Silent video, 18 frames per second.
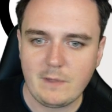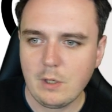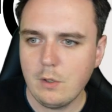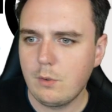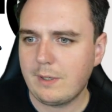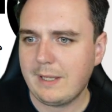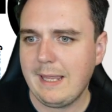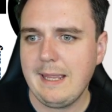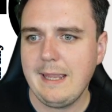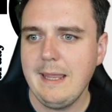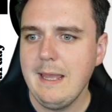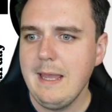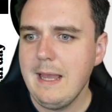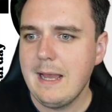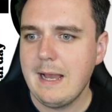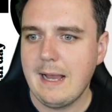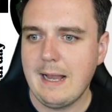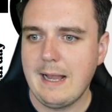Okay,
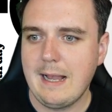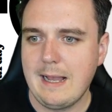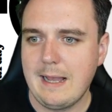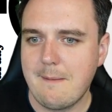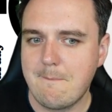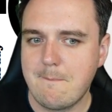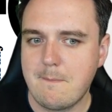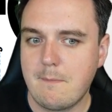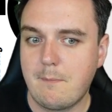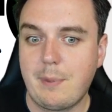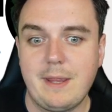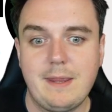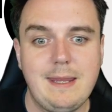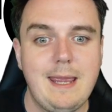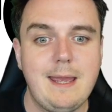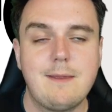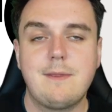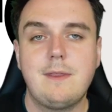but yeah,